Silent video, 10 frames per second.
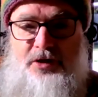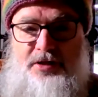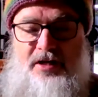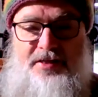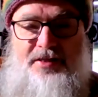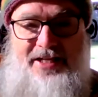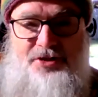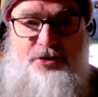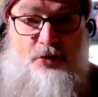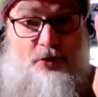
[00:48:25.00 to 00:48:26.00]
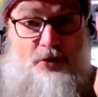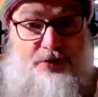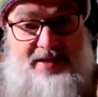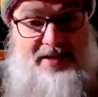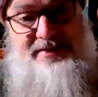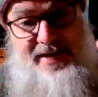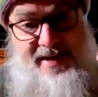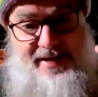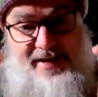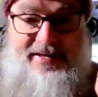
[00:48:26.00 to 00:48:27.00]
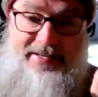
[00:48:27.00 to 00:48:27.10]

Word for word: All right? That's authentic.